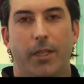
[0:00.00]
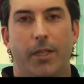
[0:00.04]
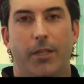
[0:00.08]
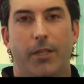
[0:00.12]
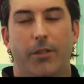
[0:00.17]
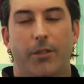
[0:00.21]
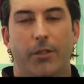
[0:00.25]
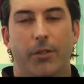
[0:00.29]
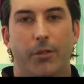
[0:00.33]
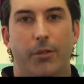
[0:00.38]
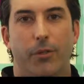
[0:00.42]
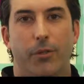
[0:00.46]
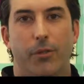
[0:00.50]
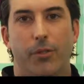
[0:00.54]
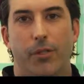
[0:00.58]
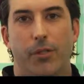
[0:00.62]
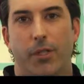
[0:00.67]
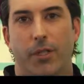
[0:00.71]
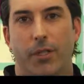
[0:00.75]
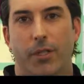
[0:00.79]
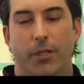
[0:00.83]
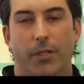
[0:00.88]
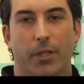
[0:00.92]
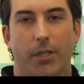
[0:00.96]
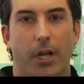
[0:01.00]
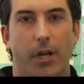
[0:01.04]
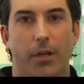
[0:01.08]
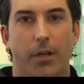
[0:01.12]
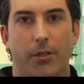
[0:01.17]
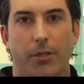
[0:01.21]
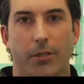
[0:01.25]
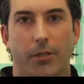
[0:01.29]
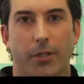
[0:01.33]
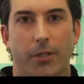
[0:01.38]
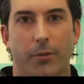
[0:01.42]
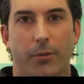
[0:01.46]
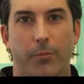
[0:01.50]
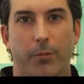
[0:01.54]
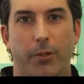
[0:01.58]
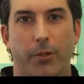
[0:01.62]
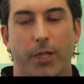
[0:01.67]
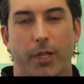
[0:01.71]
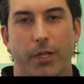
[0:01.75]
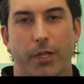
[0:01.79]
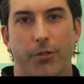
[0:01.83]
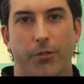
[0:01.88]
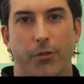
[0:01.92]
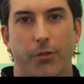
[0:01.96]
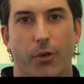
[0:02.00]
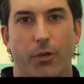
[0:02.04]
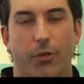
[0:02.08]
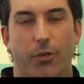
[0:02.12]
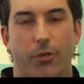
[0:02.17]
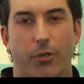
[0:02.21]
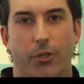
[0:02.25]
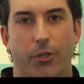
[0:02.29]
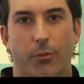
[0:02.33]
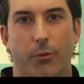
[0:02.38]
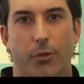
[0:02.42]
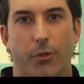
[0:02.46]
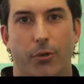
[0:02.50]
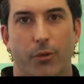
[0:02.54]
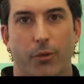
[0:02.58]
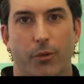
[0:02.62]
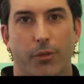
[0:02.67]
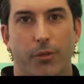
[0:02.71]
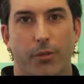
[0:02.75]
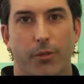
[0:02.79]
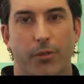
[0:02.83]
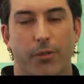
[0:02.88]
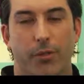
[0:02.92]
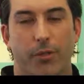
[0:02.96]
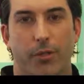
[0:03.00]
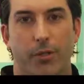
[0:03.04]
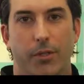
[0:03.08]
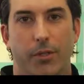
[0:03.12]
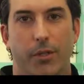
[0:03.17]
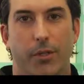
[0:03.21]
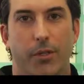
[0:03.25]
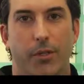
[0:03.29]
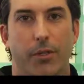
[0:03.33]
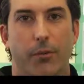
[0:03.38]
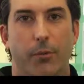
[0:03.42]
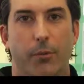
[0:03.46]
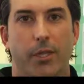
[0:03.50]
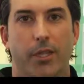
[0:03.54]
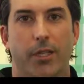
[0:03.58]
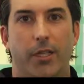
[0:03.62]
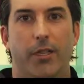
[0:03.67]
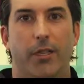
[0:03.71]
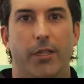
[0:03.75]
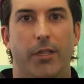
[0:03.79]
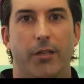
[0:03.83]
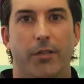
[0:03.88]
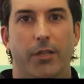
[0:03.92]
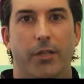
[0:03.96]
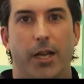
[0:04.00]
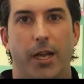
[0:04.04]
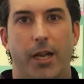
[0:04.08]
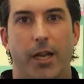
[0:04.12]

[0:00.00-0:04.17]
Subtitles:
It includes long-term and short-term goals with clear